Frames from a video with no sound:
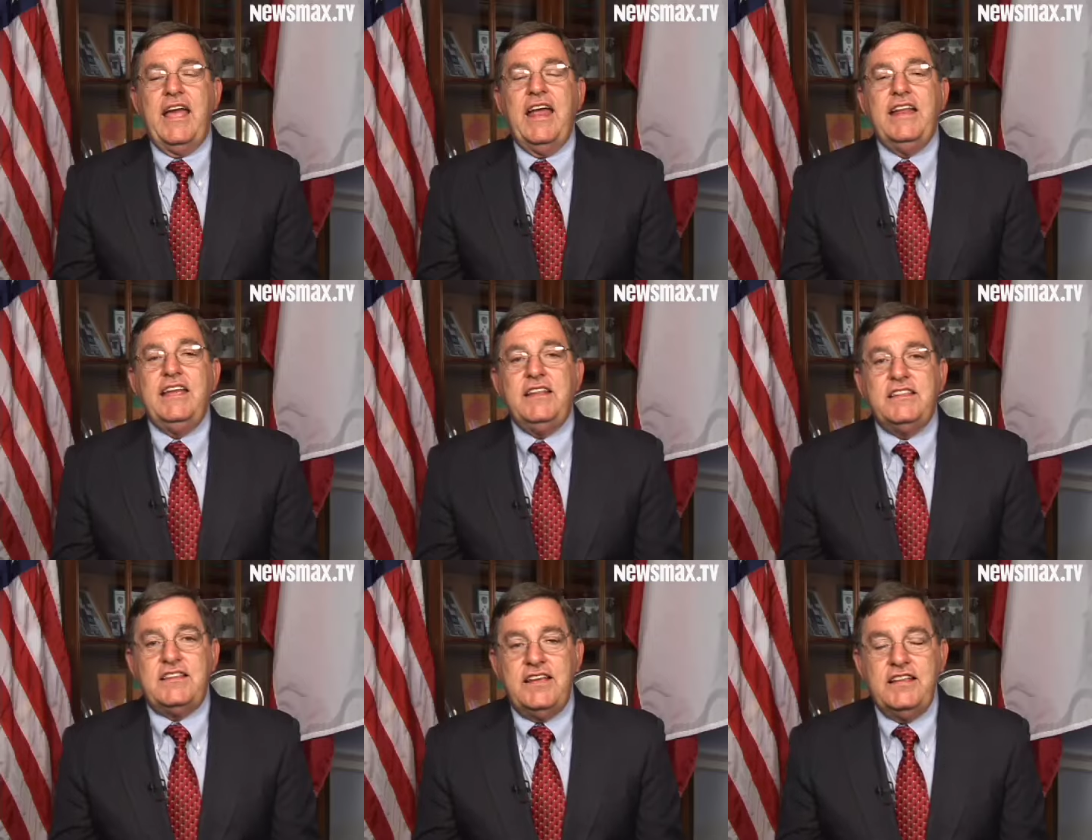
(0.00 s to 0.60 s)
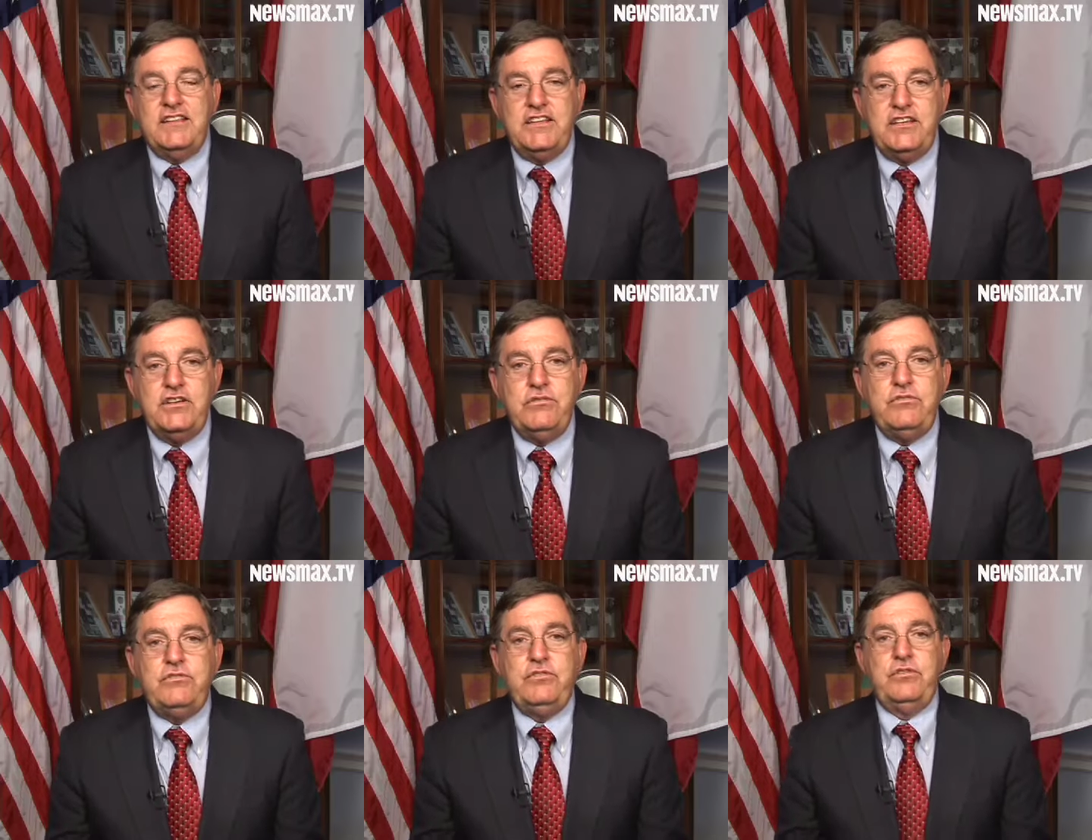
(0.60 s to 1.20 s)
anything that
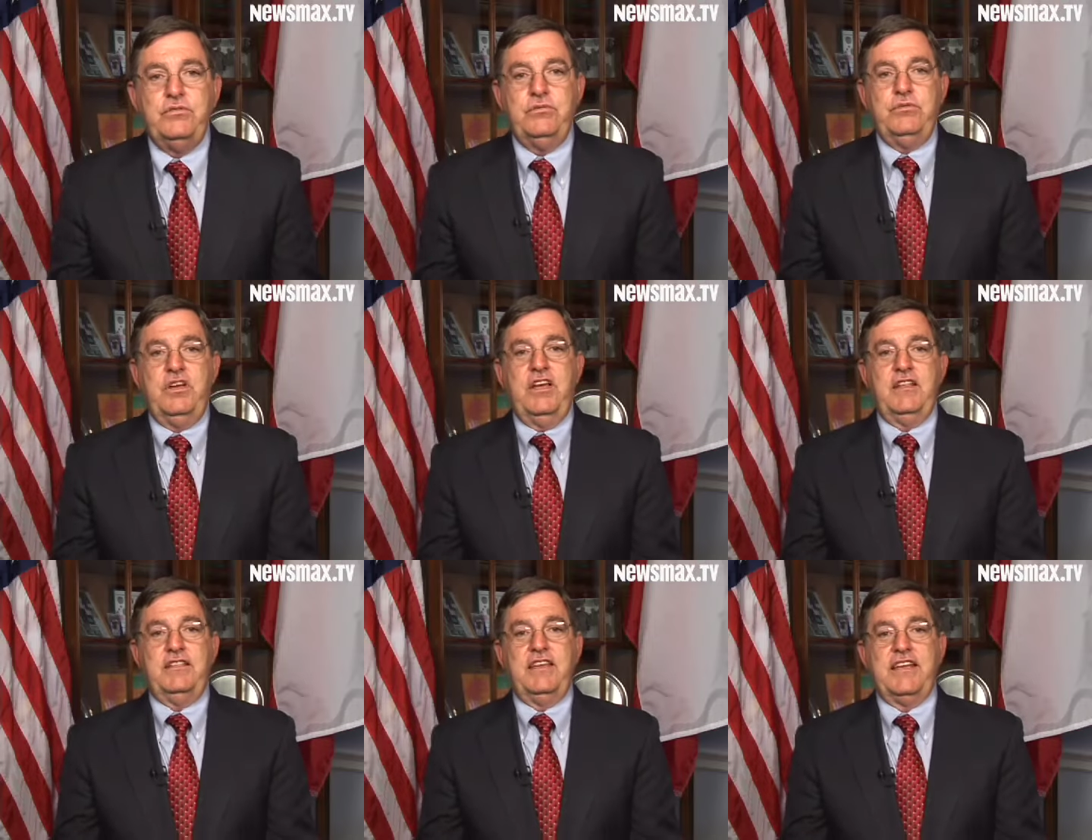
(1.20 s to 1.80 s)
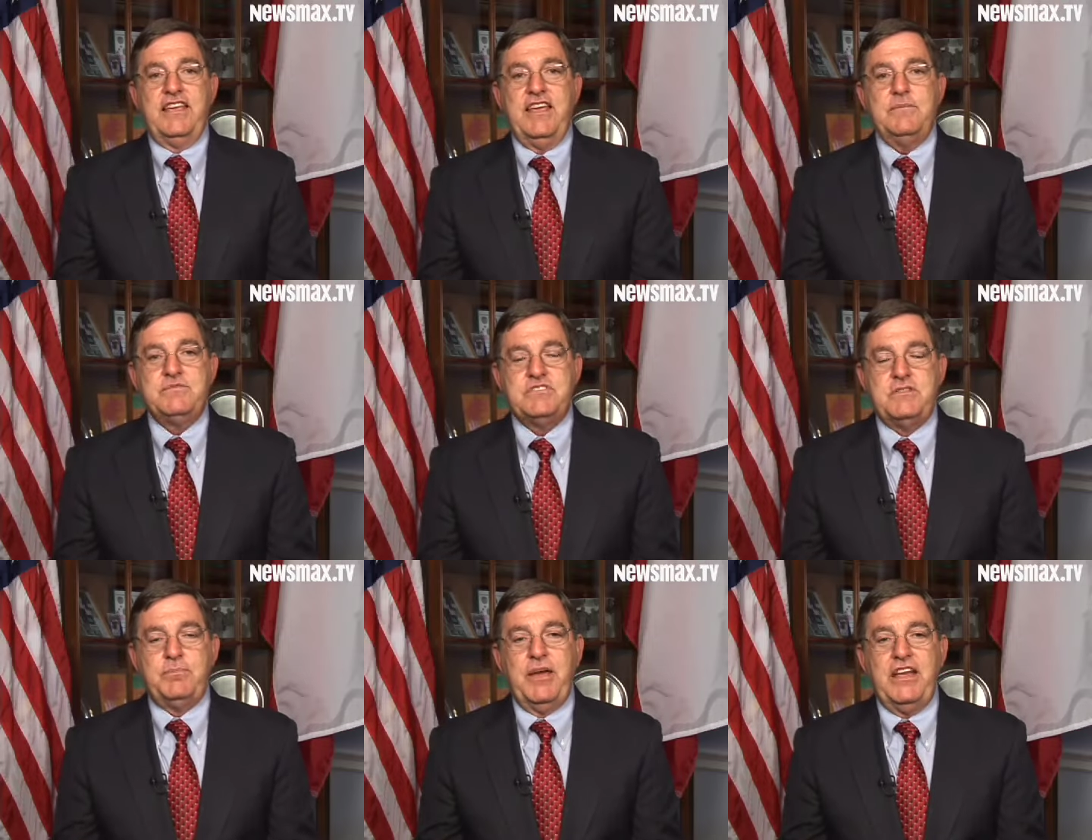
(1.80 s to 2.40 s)
you do that
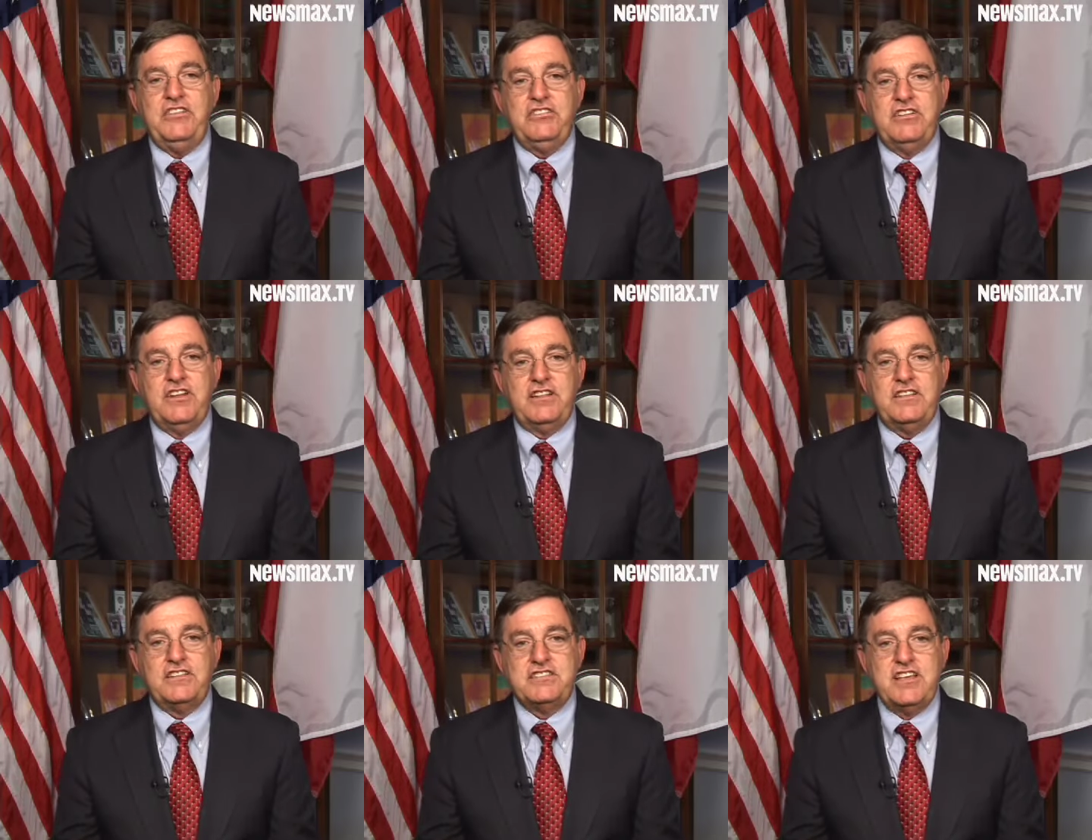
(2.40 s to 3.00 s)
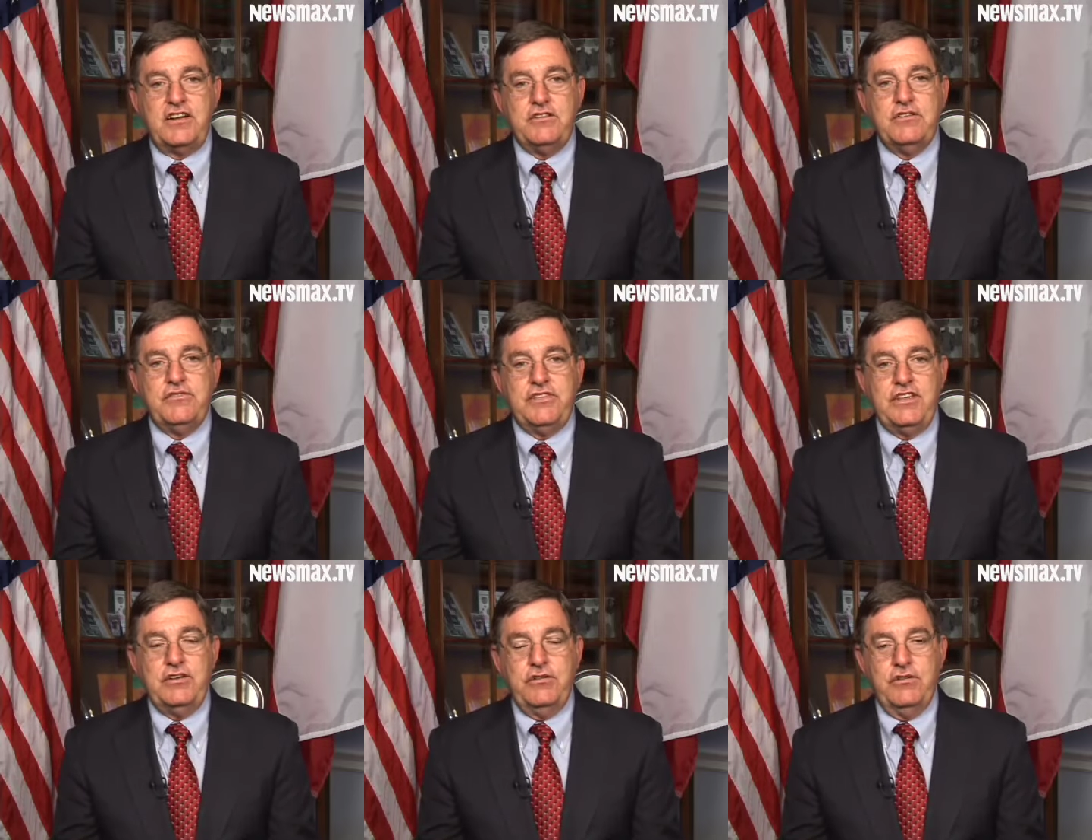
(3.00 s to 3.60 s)
keeps the patient at the center of
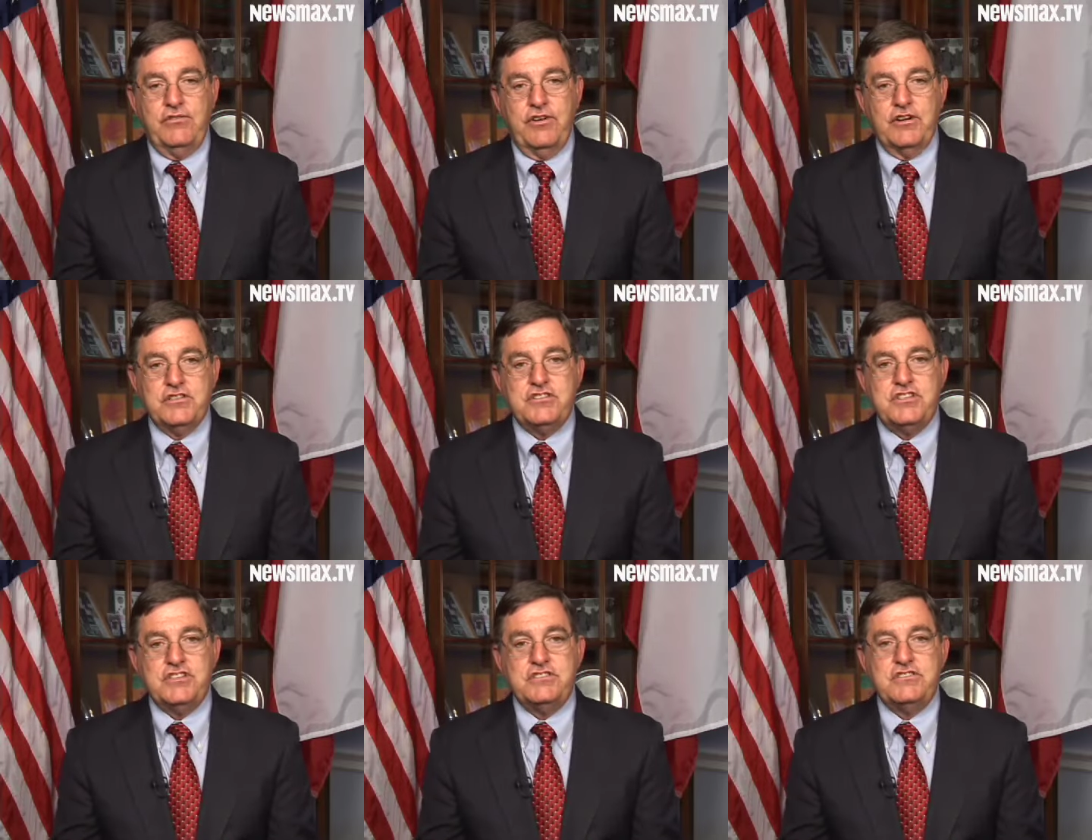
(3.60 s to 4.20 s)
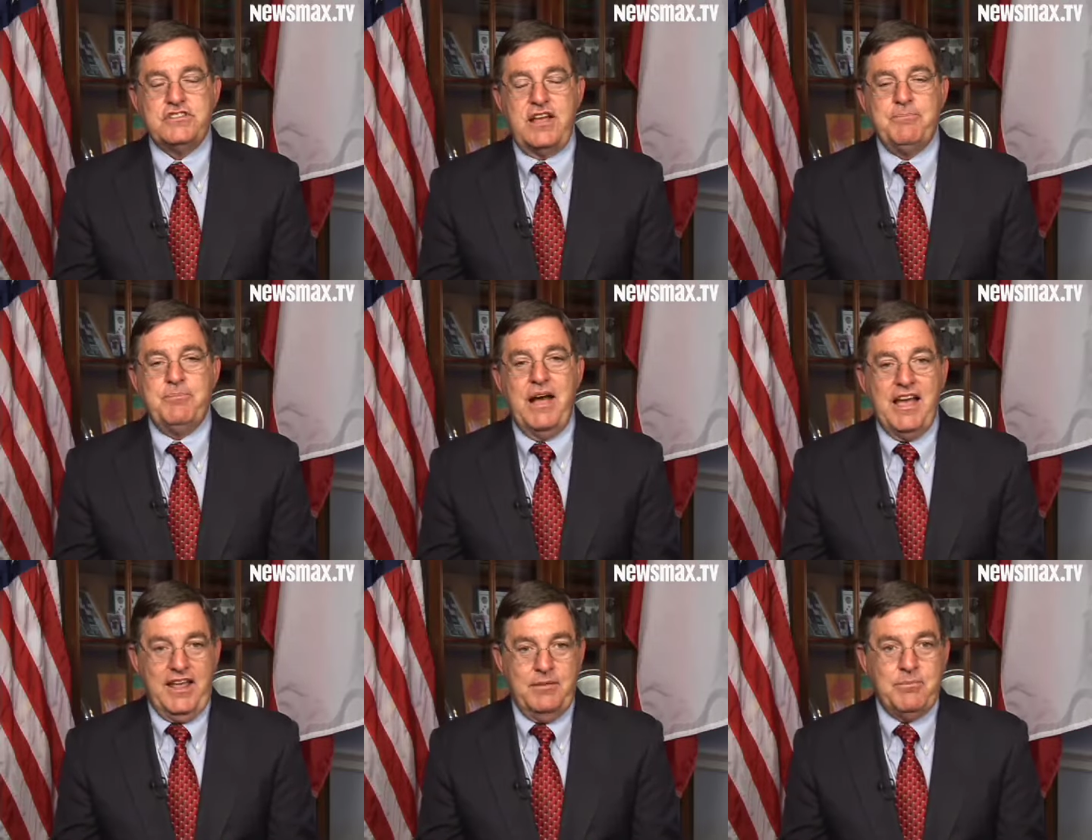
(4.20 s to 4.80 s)
the universe is,
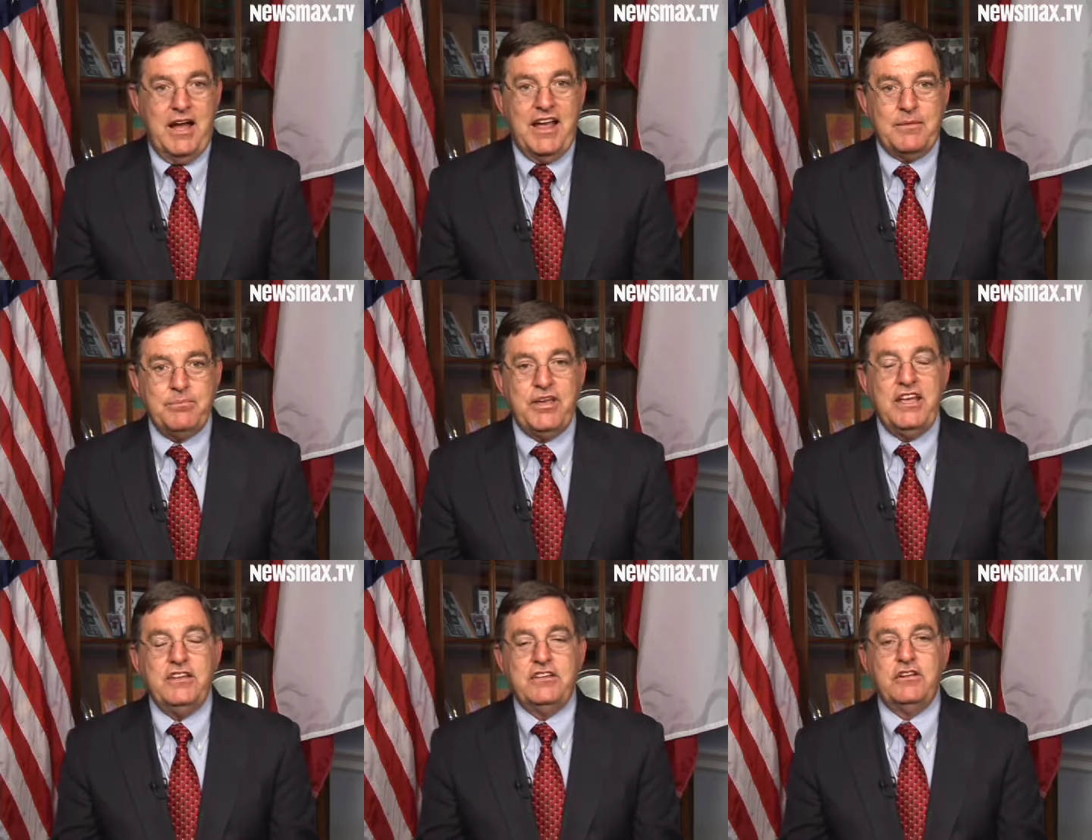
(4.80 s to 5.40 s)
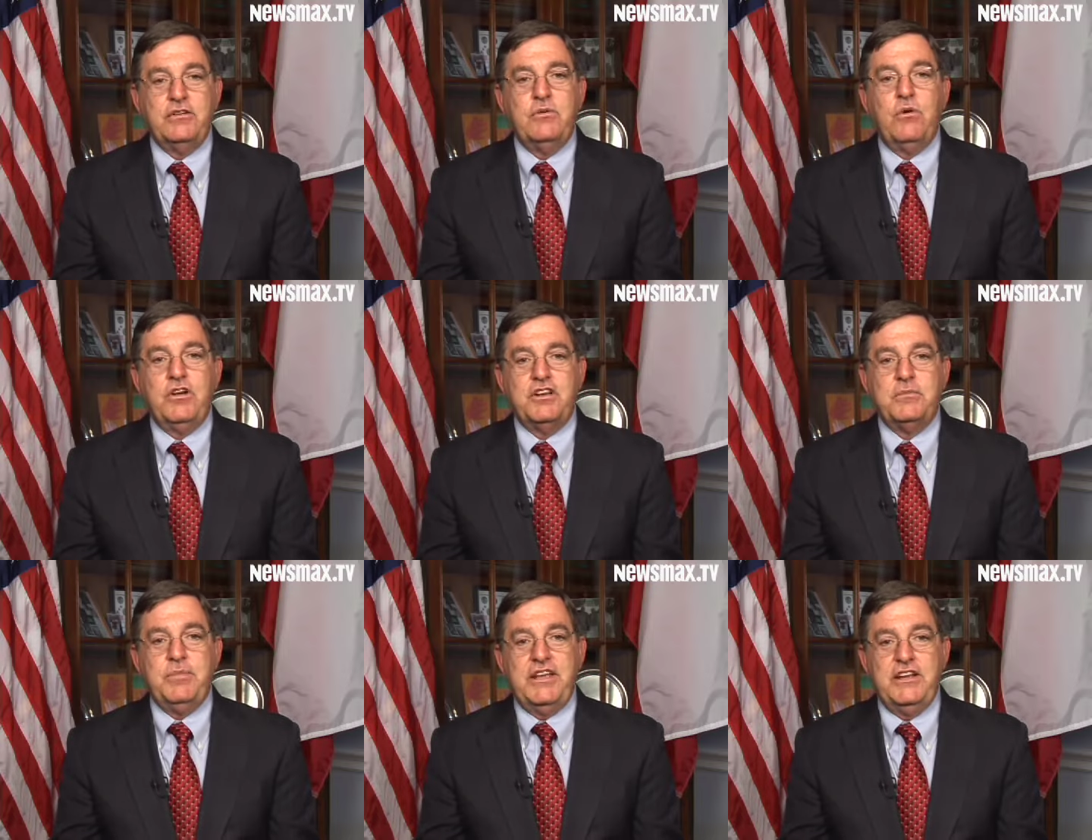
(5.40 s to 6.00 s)
in my opinion,
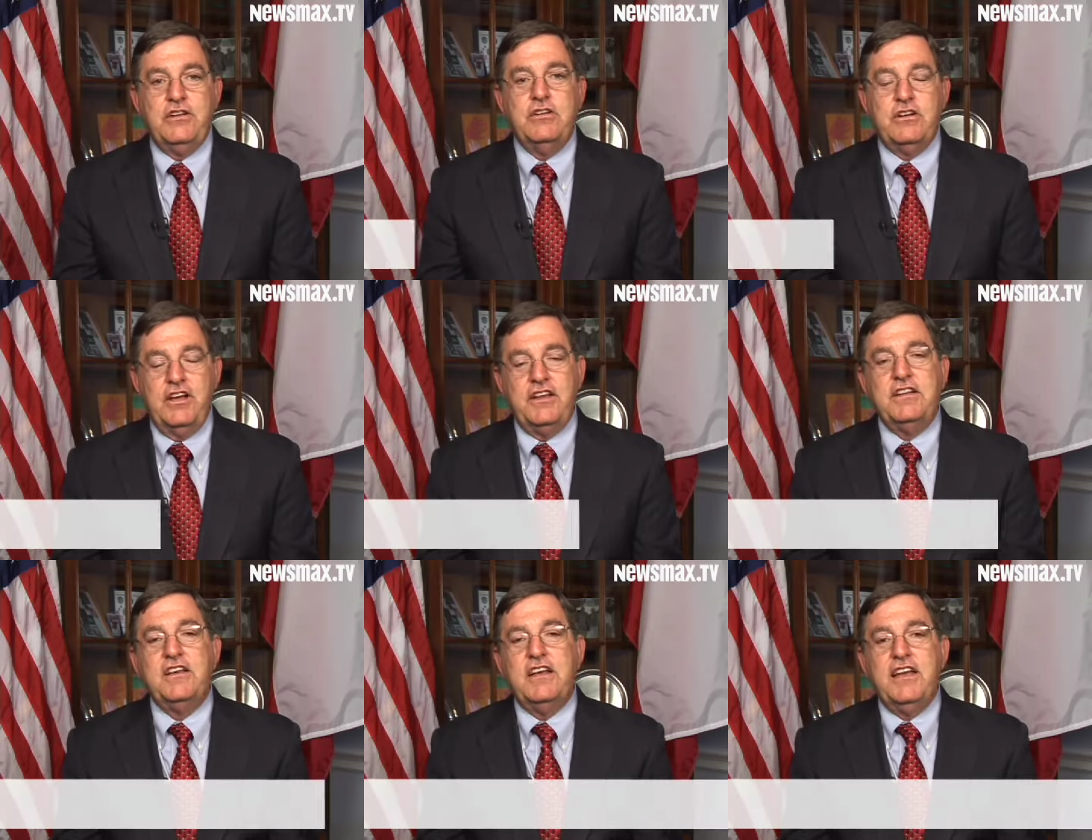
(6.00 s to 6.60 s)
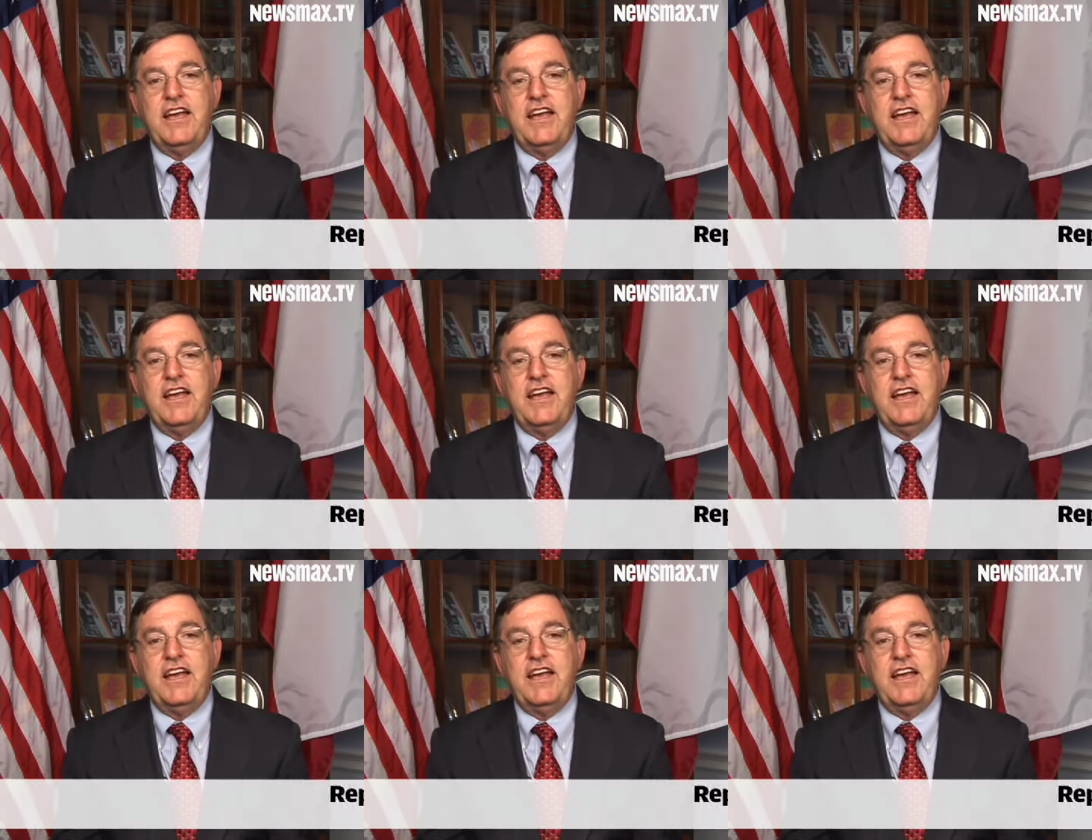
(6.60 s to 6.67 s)
going to be good.